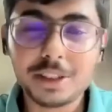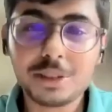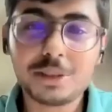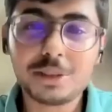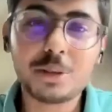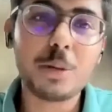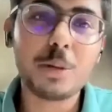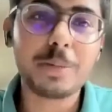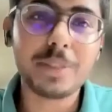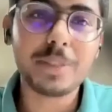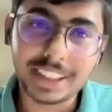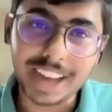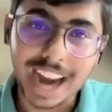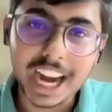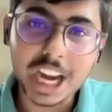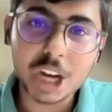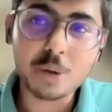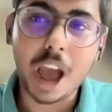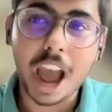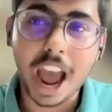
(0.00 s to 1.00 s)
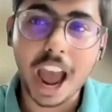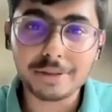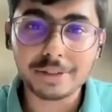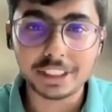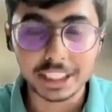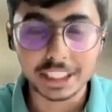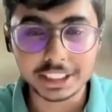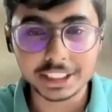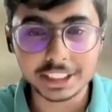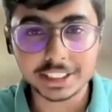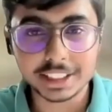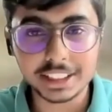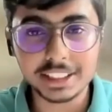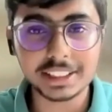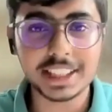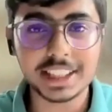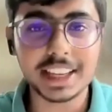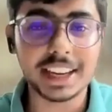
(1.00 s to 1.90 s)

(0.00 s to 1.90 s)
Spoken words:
So try to have these things.